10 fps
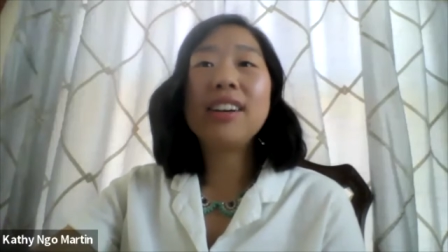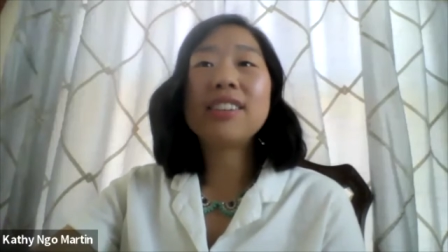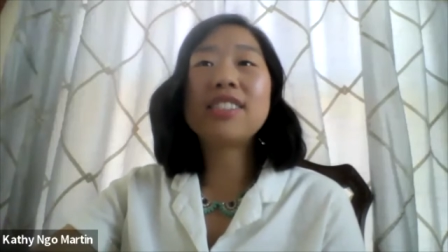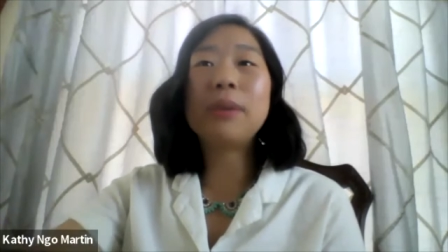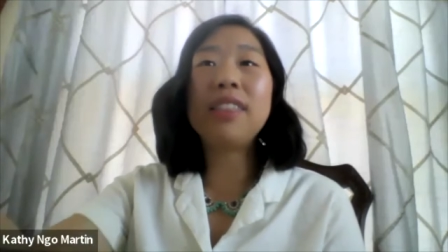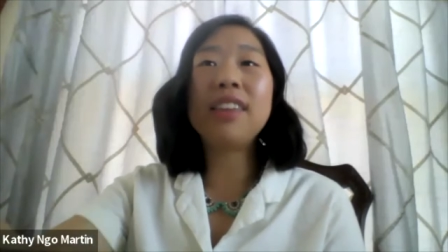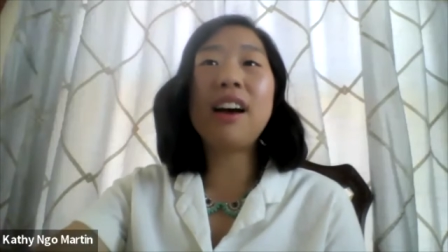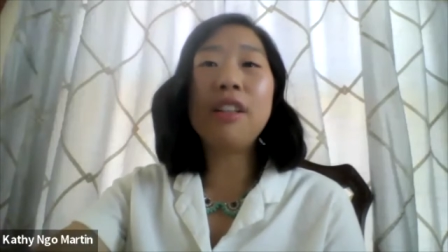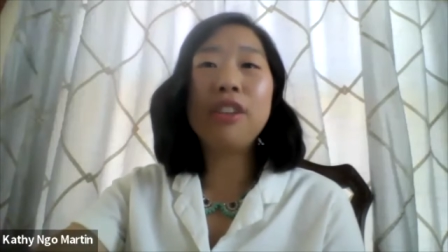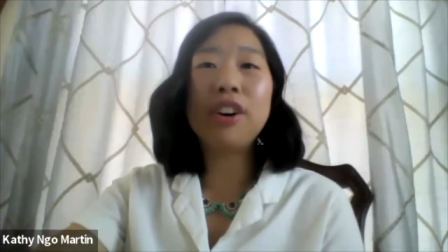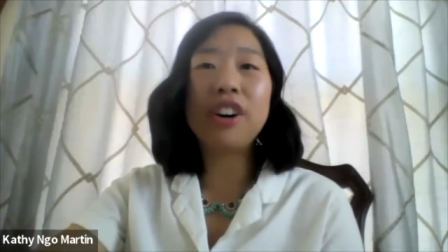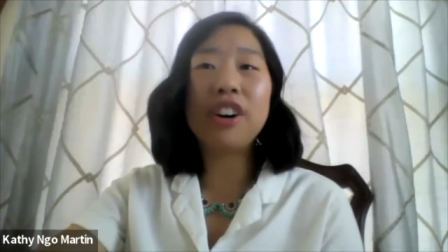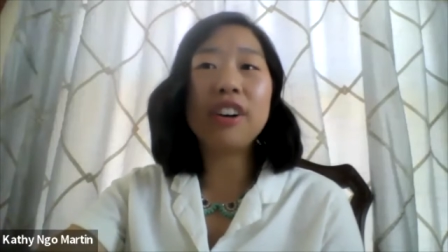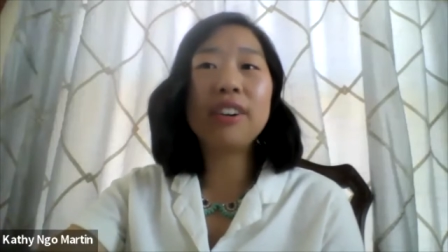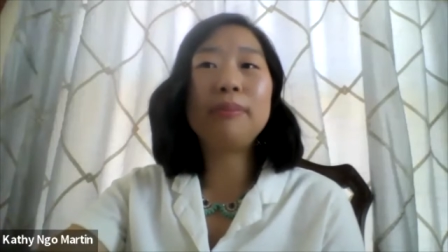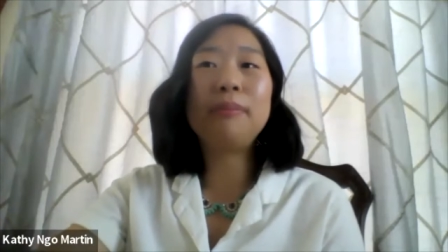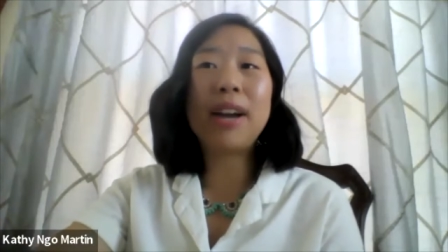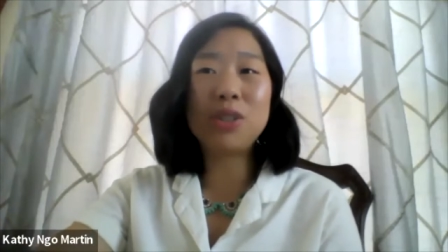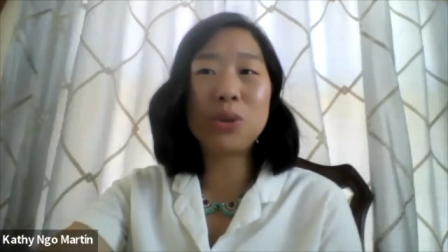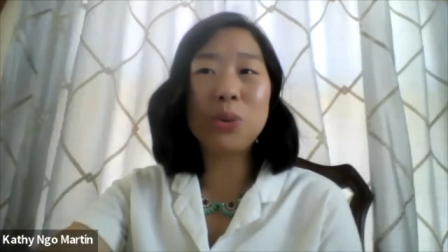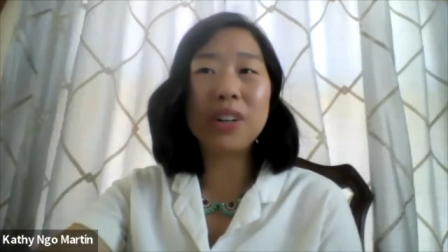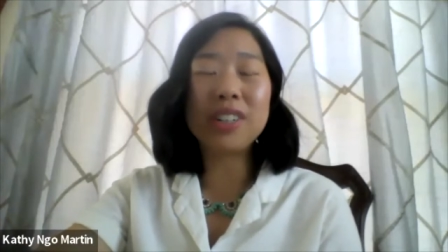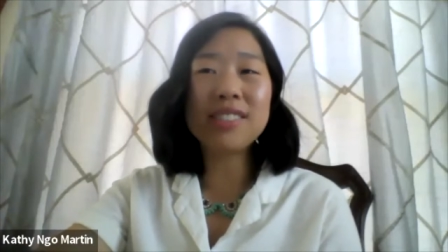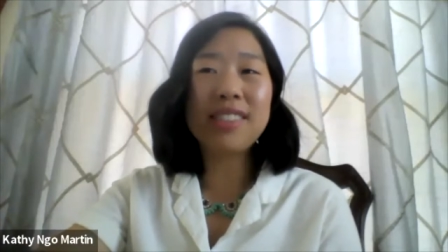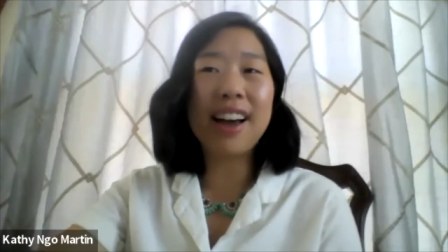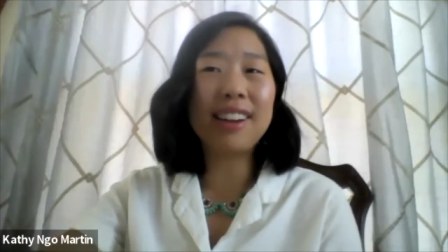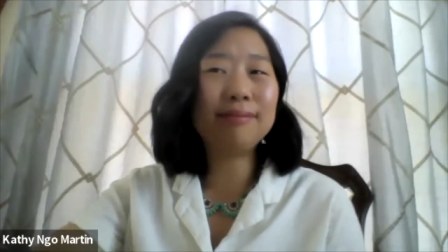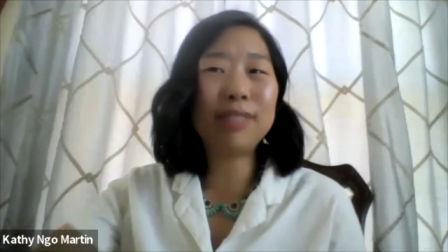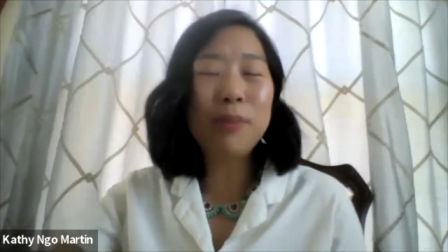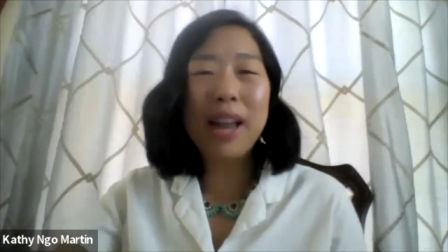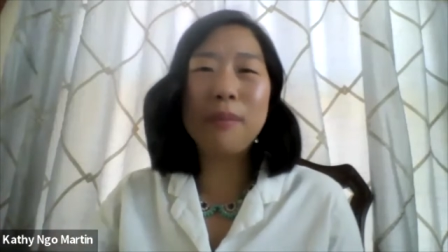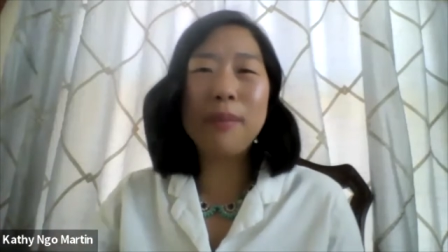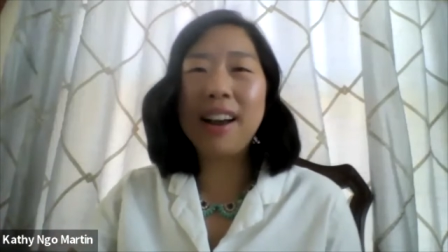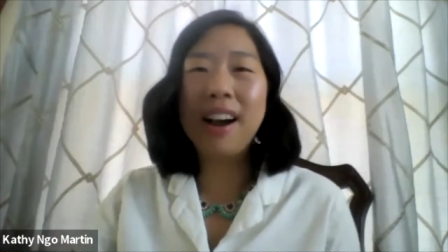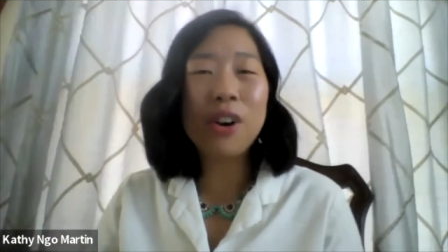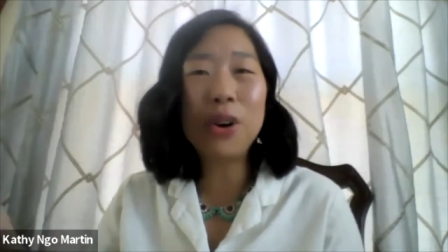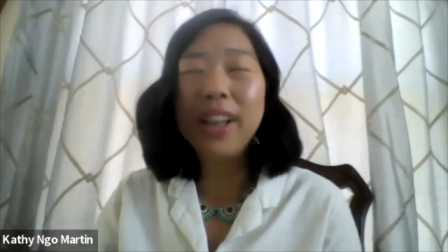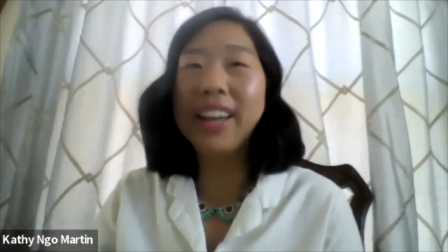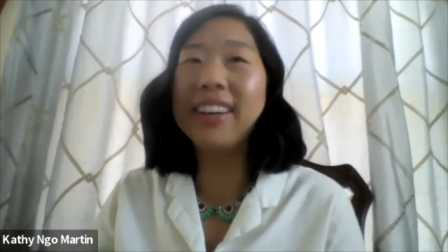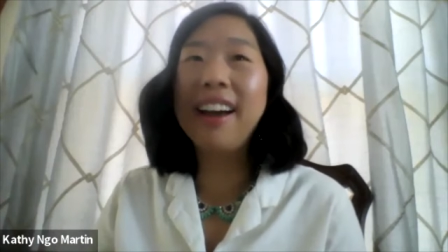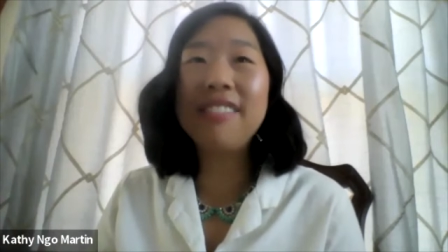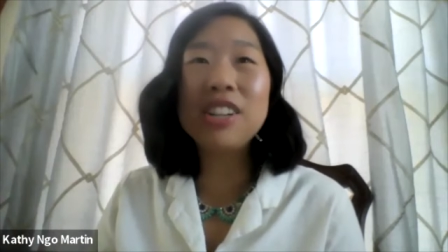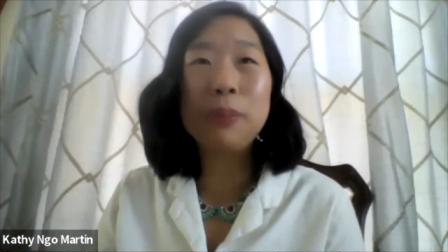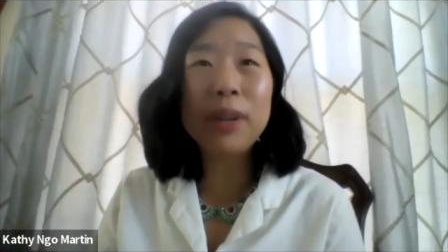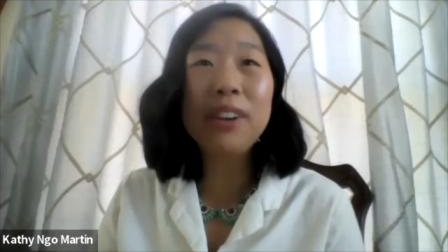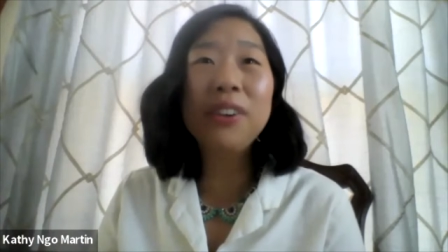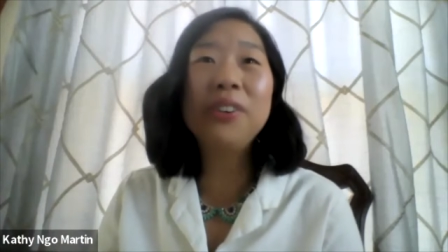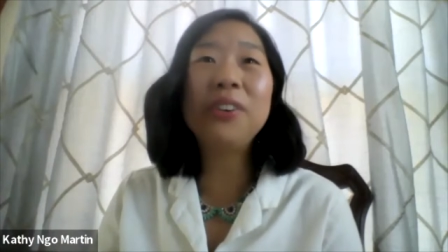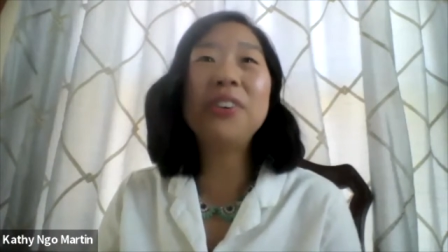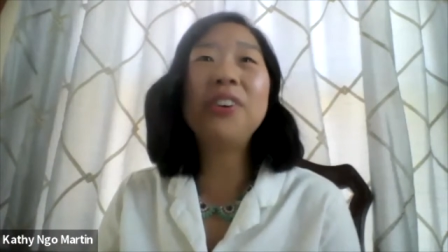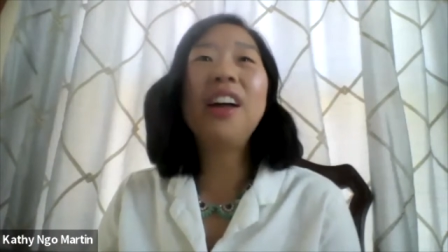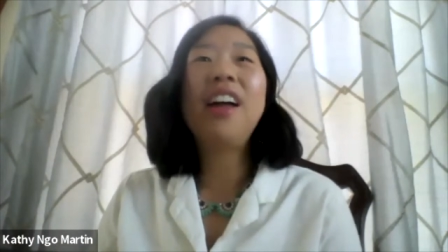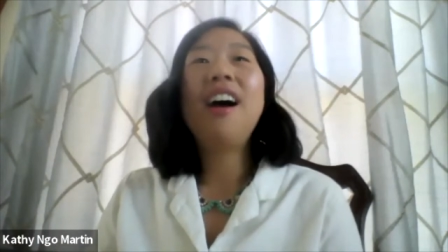some of the other mentors that you may or may not know, like Kevin Depew